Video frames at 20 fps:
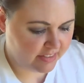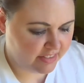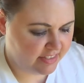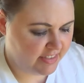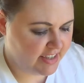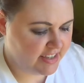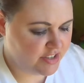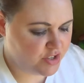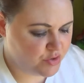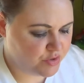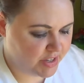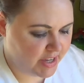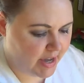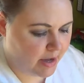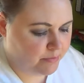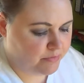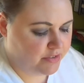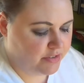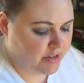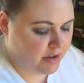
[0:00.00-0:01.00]
Thank you,
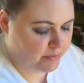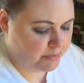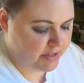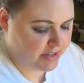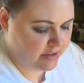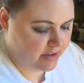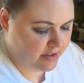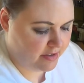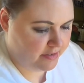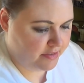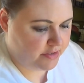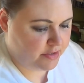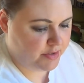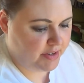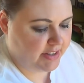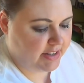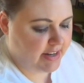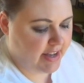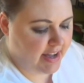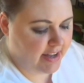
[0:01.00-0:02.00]
Cap, for not being on so
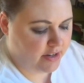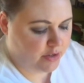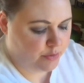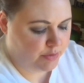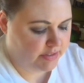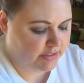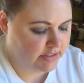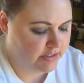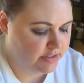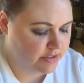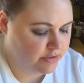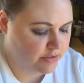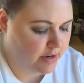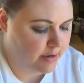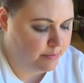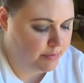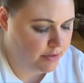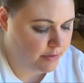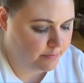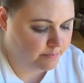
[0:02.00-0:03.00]
I could adequately
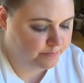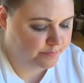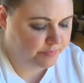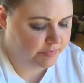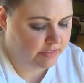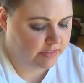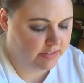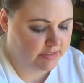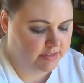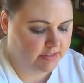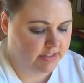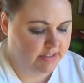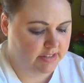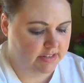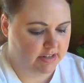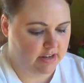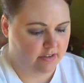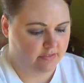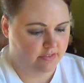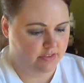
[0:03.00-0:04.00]
describe you. Let's clean
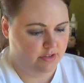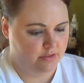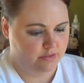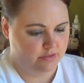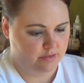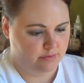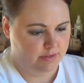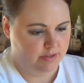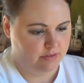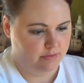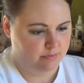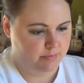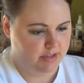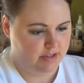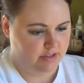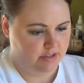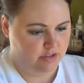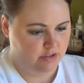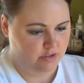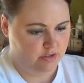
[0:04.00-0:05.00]
it off, though, so we don't make
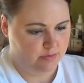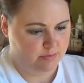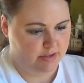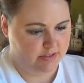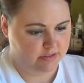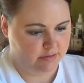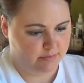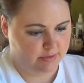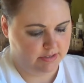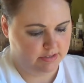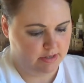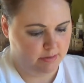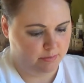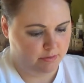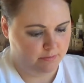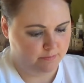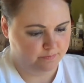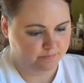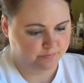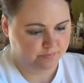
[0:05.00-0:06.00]
a huge mess on my
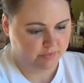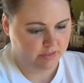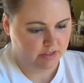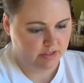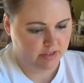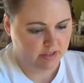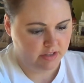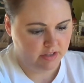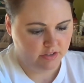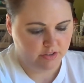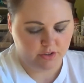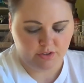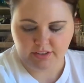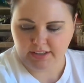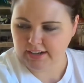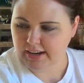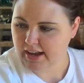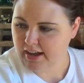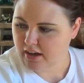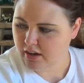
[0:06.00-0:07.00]
table. Go
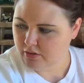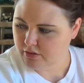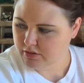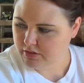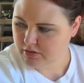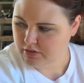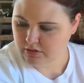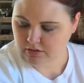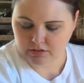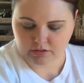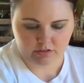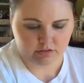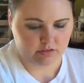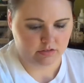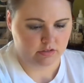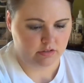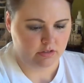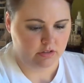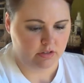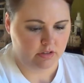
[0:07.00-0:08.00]
lay down.
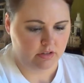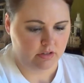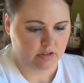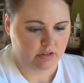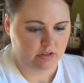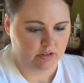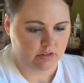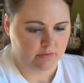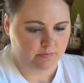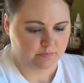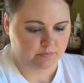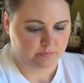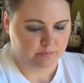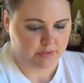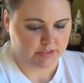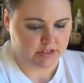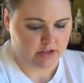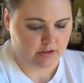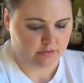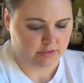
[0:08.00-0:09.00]
My
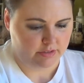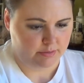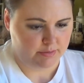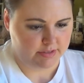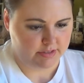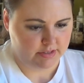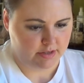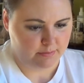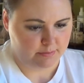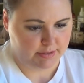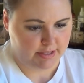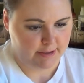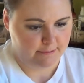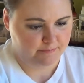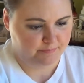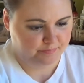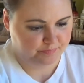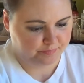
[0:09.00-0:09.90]
dog really wants to come play.